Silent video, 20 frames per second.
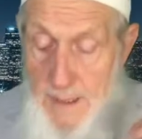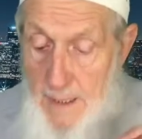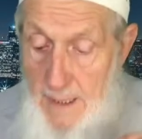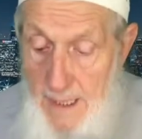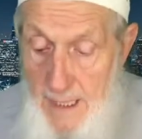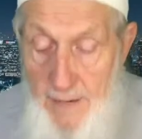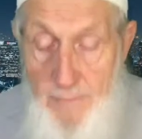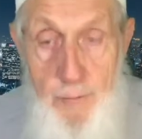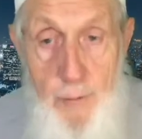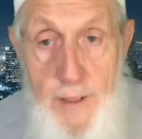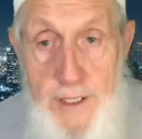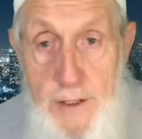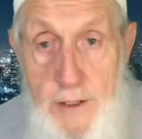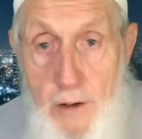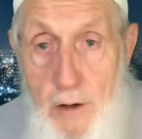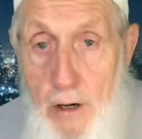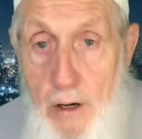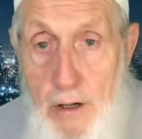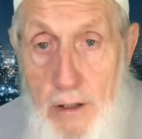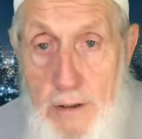If we
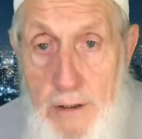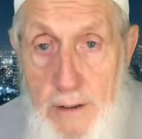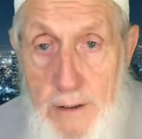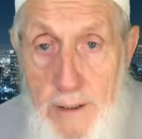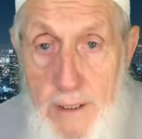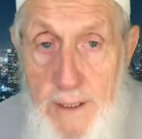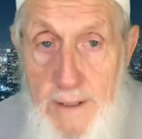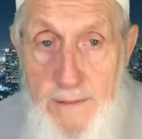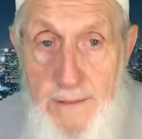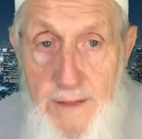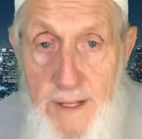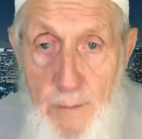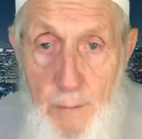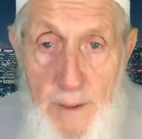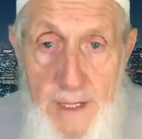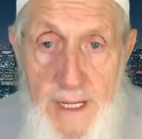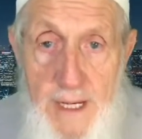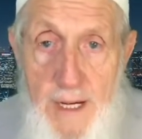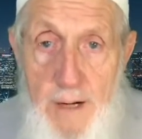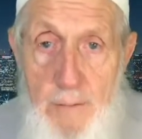don't, then we
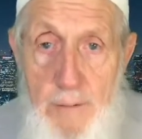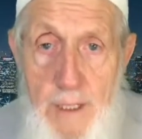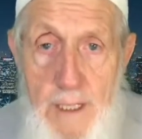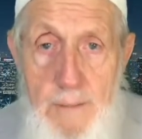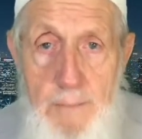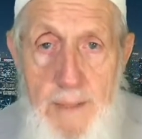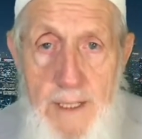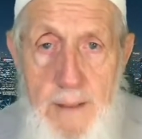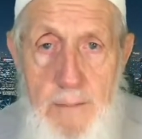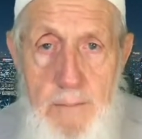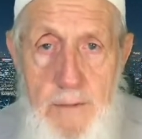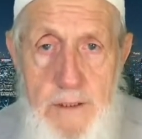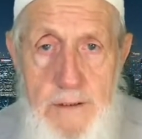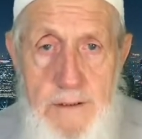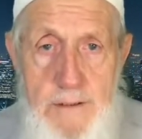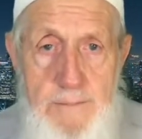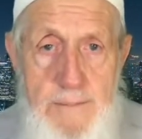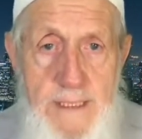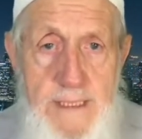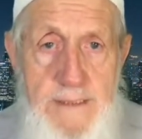can't really be a
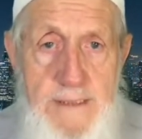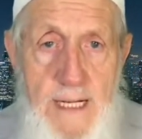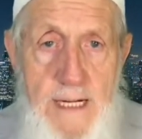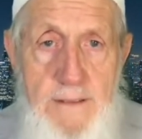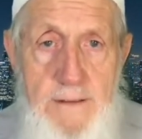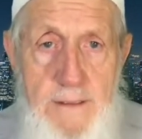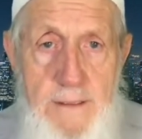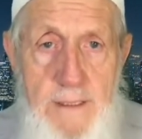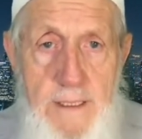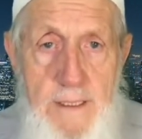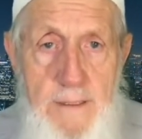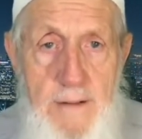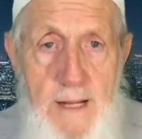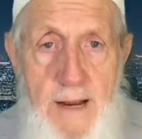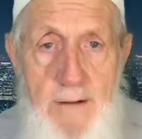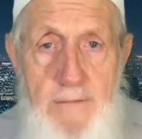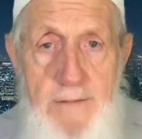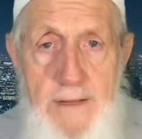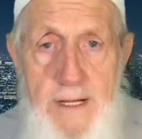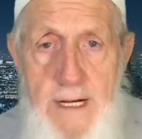Muslim. Is that
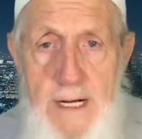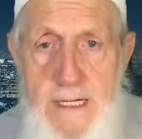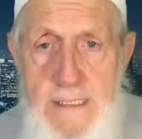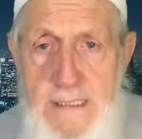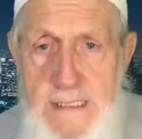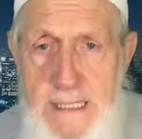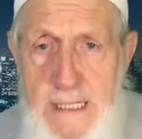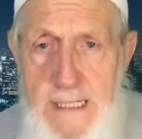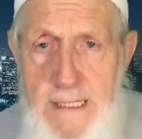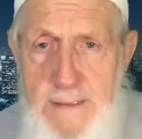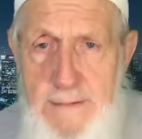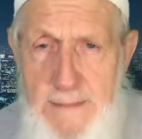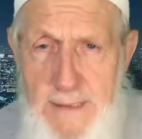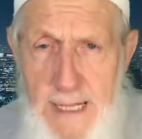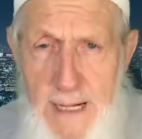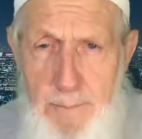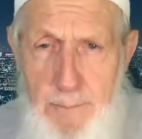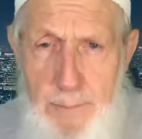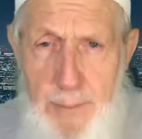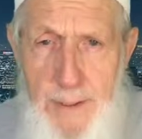everything I said? Is
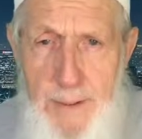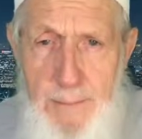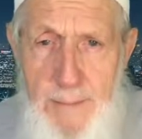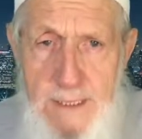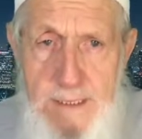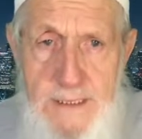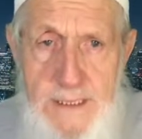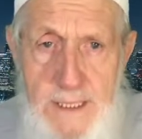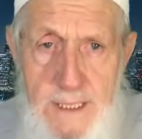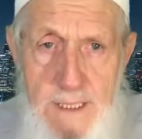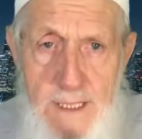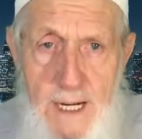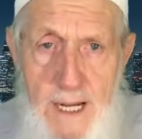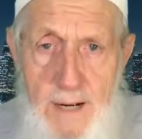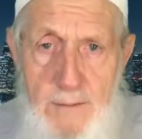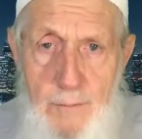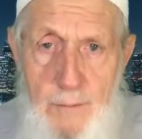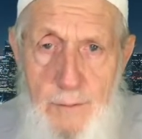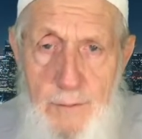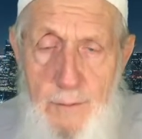that pretty much in line
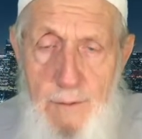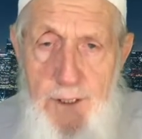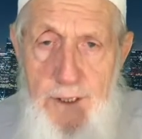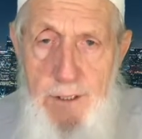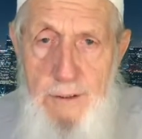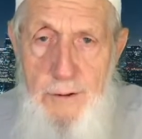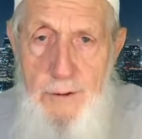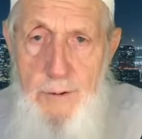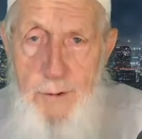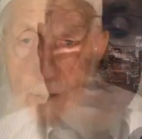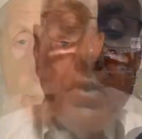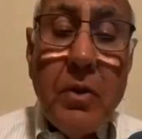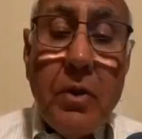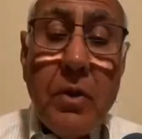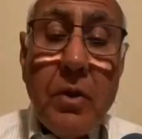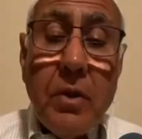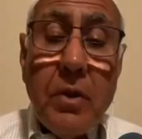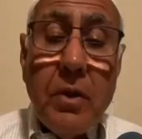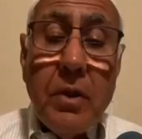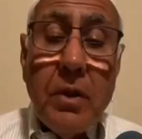with what you grew up with?